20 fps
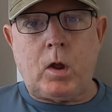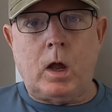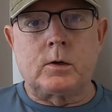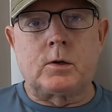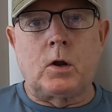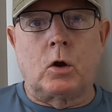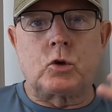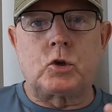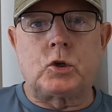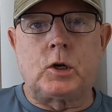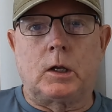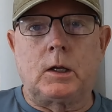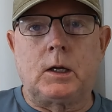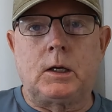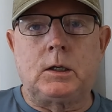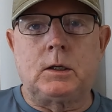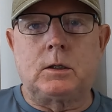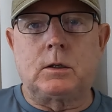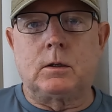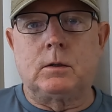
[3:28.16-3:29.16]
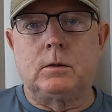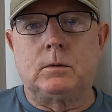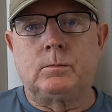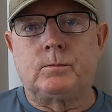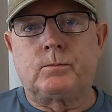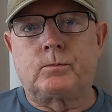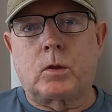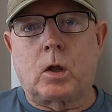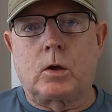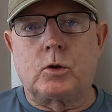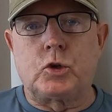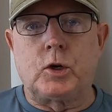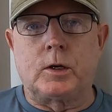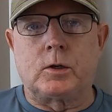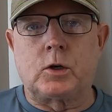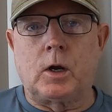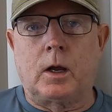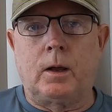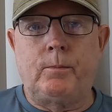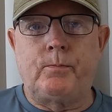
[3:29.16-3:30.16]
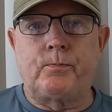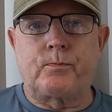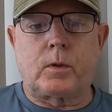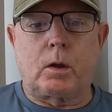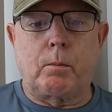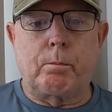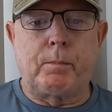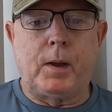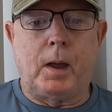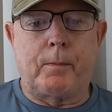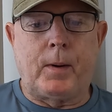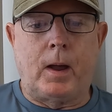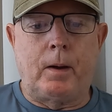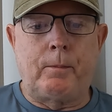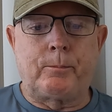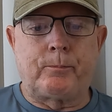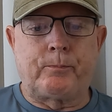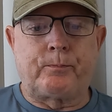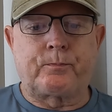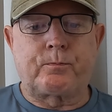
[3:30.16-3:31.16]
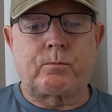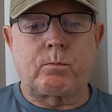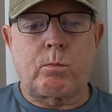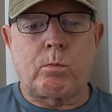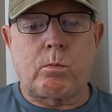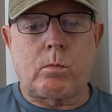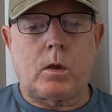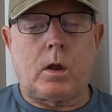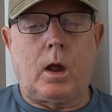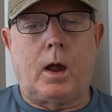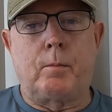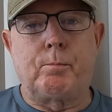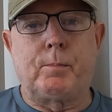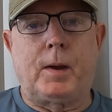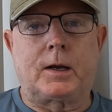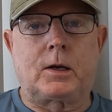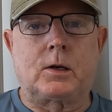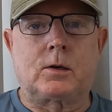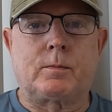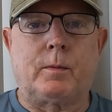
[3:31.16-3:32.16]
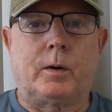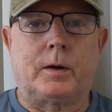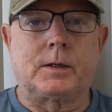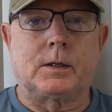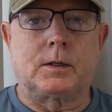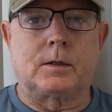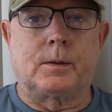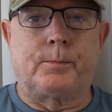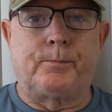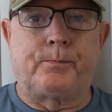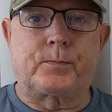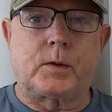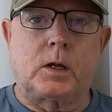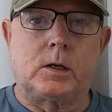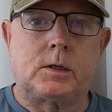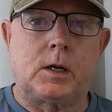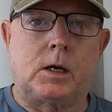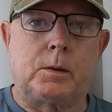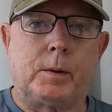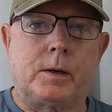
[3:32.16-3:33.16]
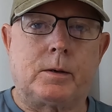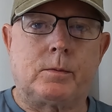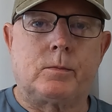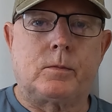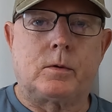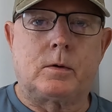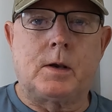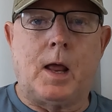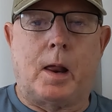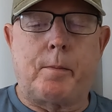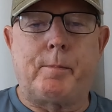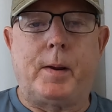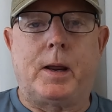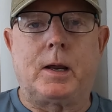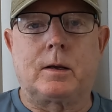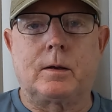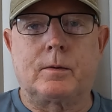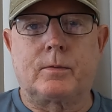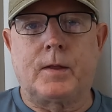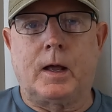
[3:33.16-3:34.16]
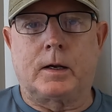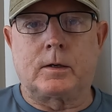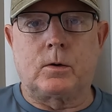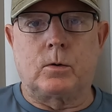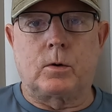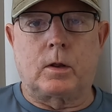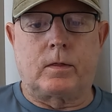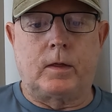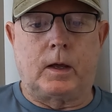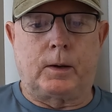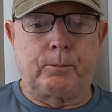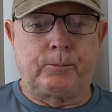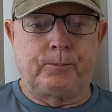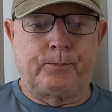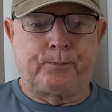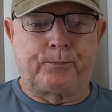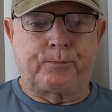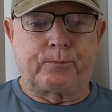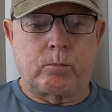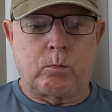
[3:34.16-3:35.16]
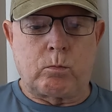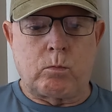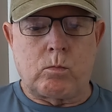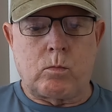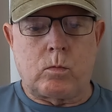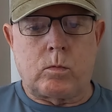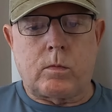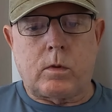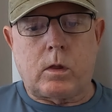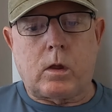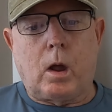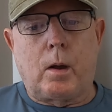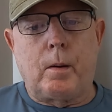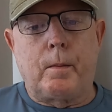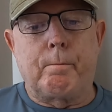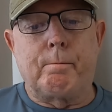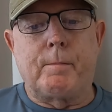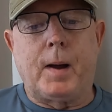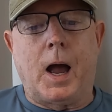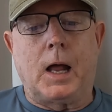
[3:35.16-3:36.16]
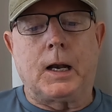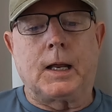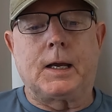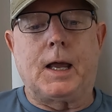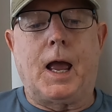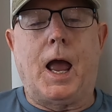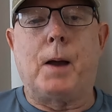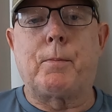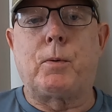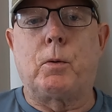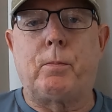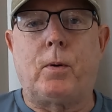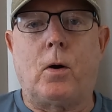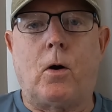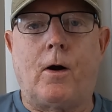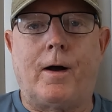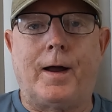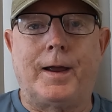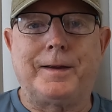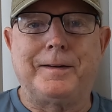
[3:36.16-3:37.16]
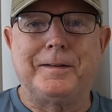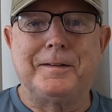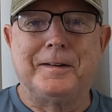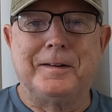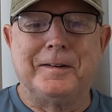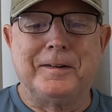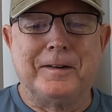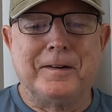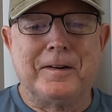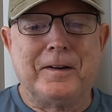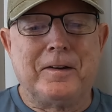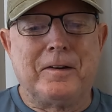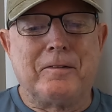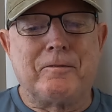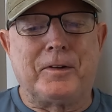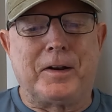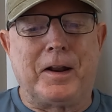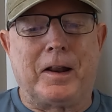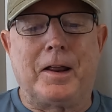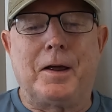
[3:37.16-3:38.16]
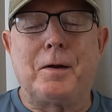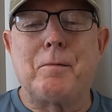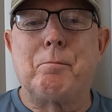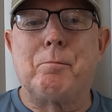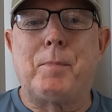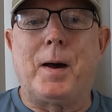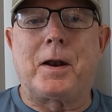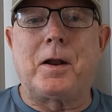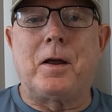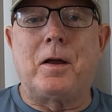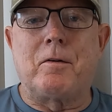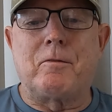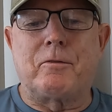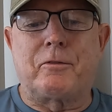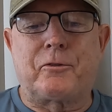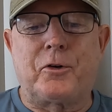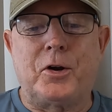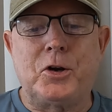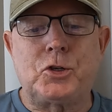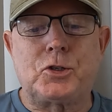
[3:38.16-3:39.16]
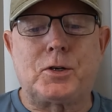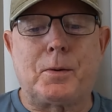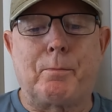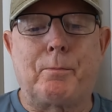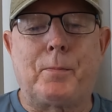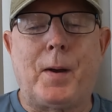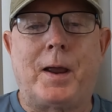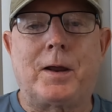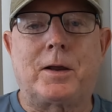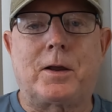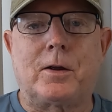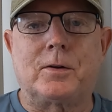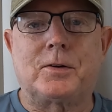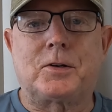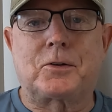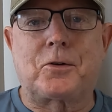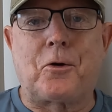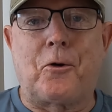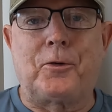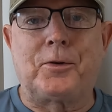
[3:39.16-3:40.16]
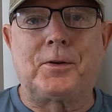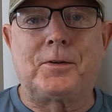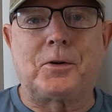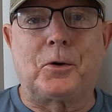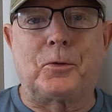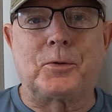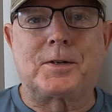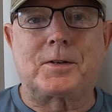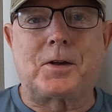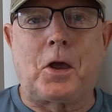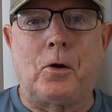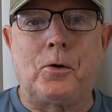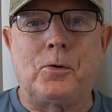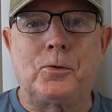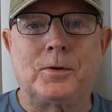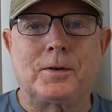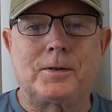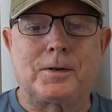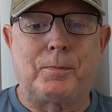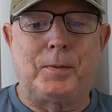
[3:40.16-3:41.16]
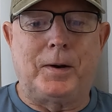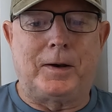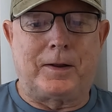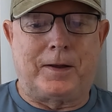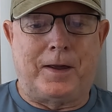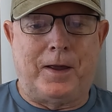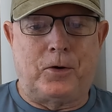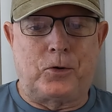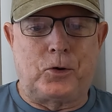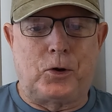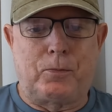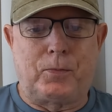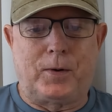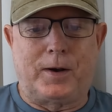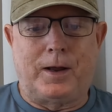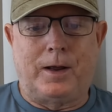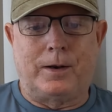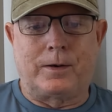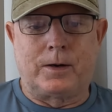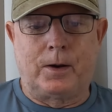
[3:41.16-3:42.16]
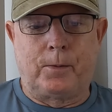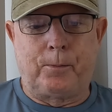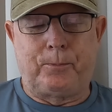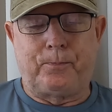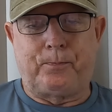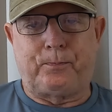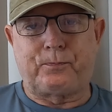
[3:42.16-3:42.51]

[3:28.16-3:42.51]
So chilies, ginger, pepper, and baking spices, cinnamon, nutmeg, that sort of thing. Barley, apple pie, vanilla, butter, fresh baked scones or scones, depending how you pronounce it.